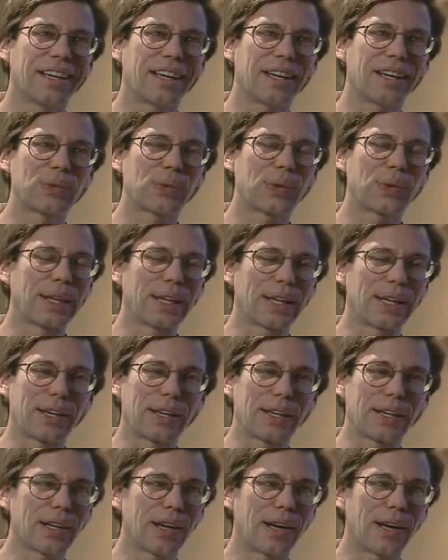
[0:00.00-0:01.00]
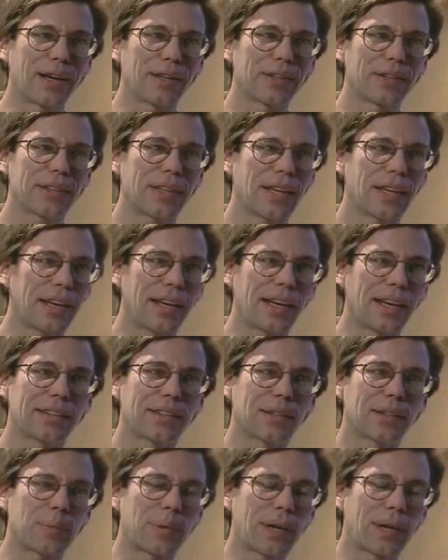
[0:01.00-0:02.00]
it's really only caused
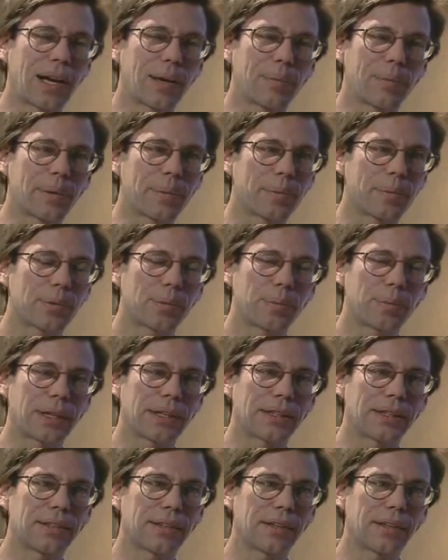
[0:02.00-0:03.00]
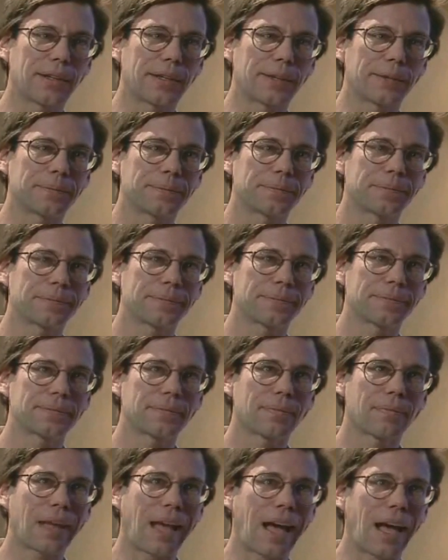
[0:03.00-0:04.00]
headaches and problems. But
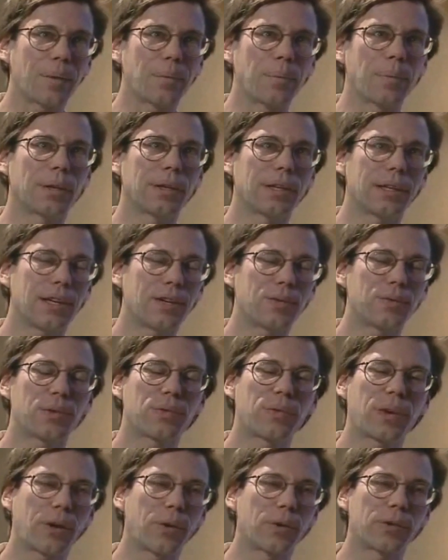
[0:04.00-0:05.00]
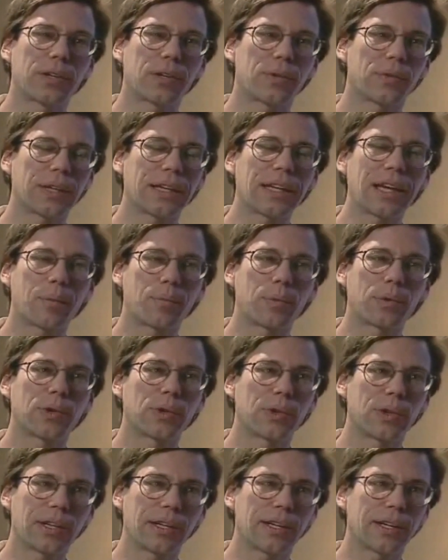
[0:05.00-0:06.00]
I believe if I was given the
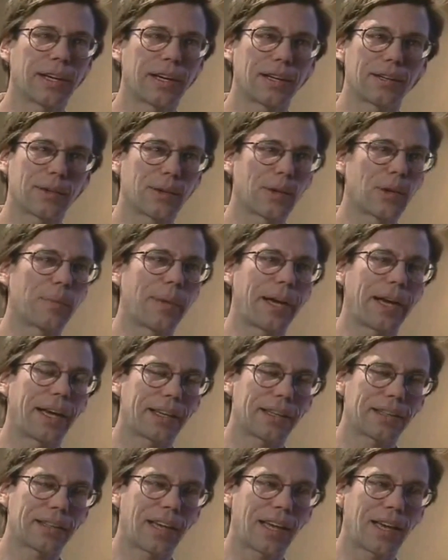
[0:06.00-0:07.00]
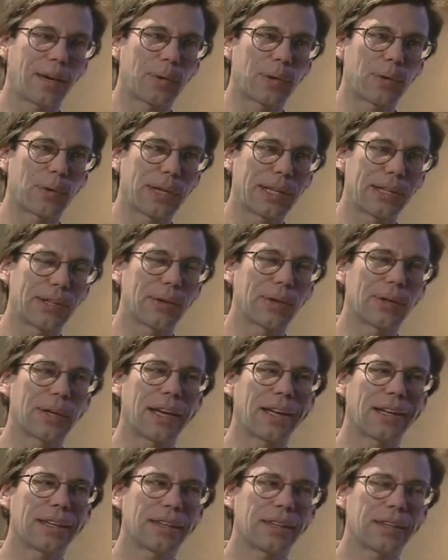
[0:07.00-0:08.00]
opportunity again to go back in time and redo it,
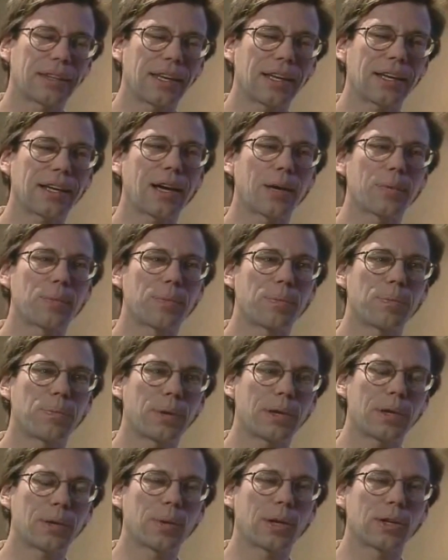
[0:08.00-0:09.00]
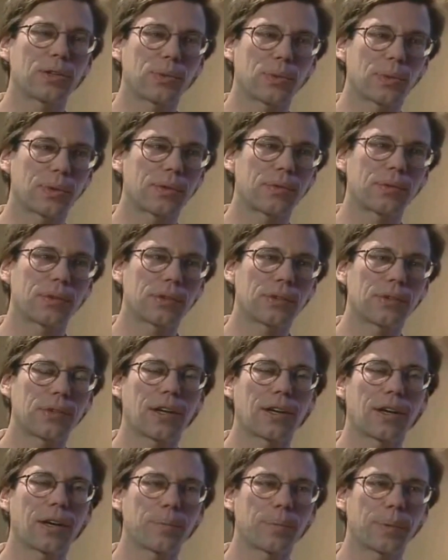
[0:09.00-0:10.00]
I think I pretty much would have just
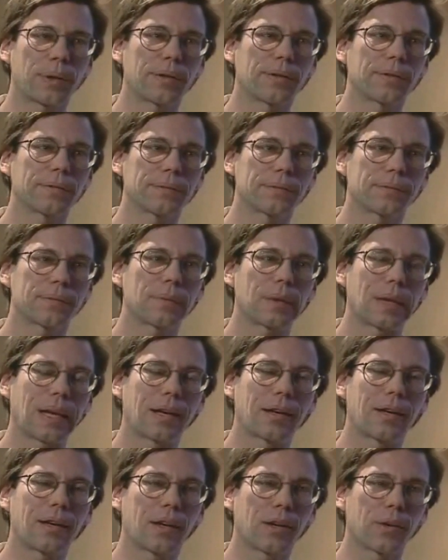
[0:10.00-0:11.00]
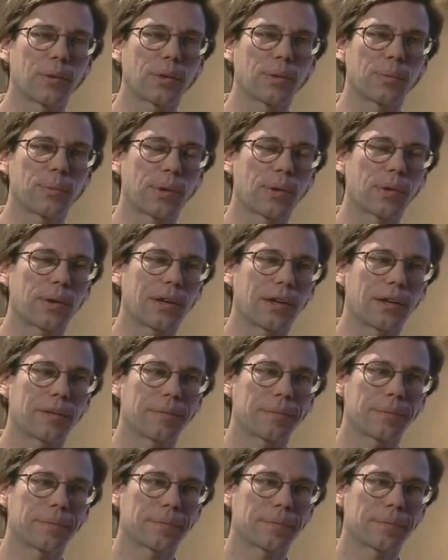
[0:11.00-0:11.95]
shut up and gone along with the program.